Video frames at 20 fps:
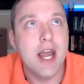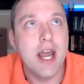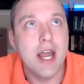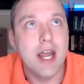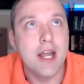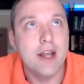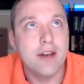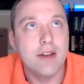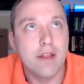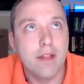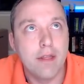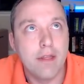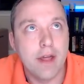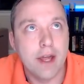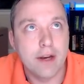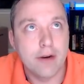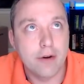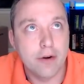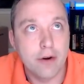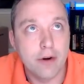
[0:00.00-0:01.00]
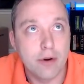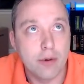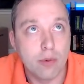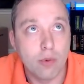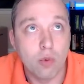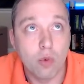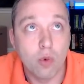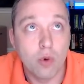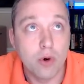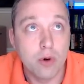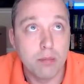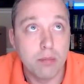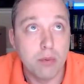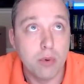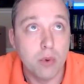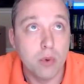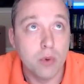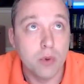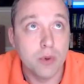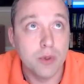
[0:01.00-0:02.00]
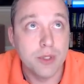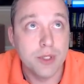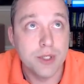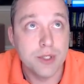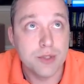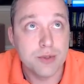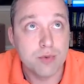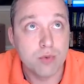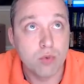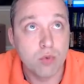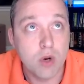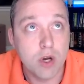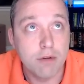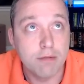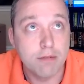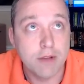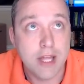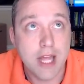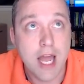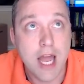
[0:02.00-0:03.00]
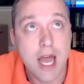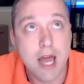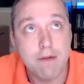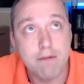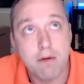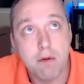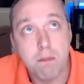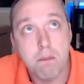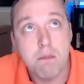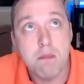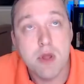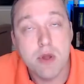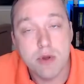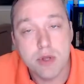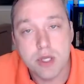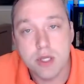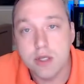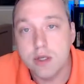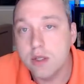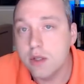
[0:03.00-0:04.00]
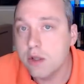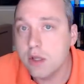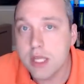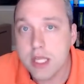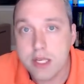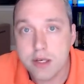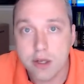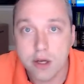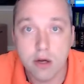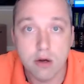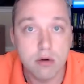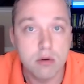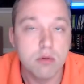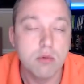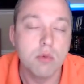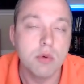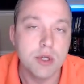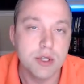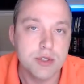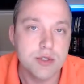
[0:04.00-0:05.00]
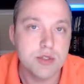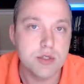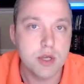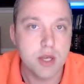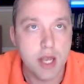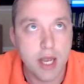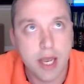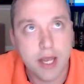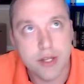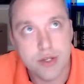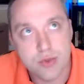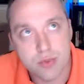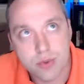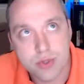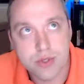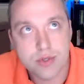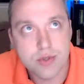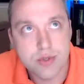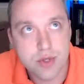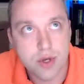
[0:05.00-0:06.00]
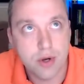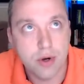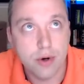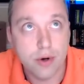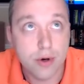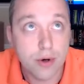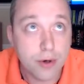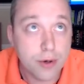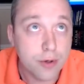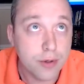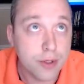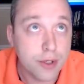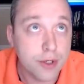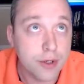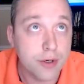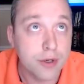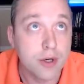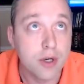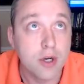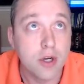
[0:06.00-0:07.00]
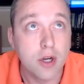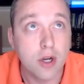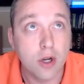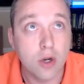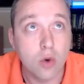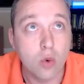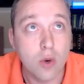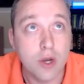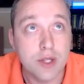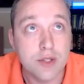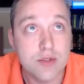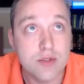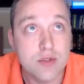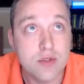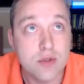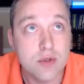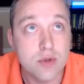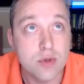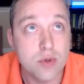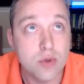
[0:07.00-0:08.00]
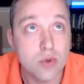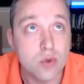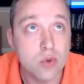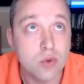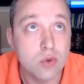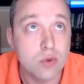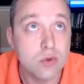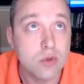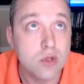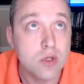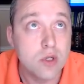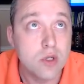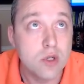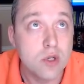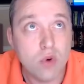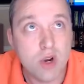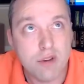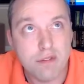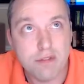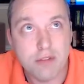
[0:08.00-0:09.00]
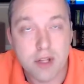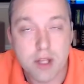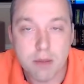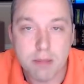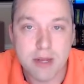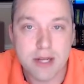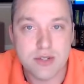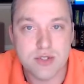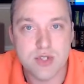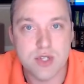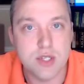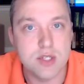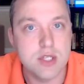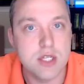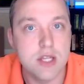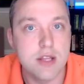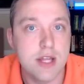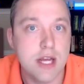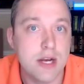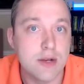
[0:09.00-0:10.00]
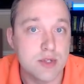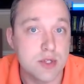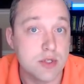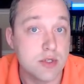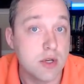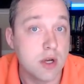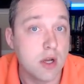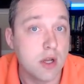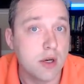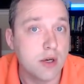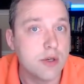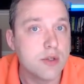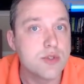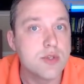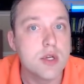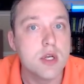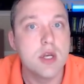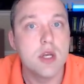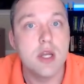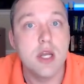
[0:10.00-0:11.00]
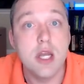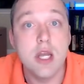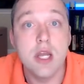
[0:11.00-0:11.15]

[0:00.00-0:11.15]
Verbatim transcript: And that current reward pool is roughly half a million Lino, which, as we saw earlier, equates to roughly about $60,000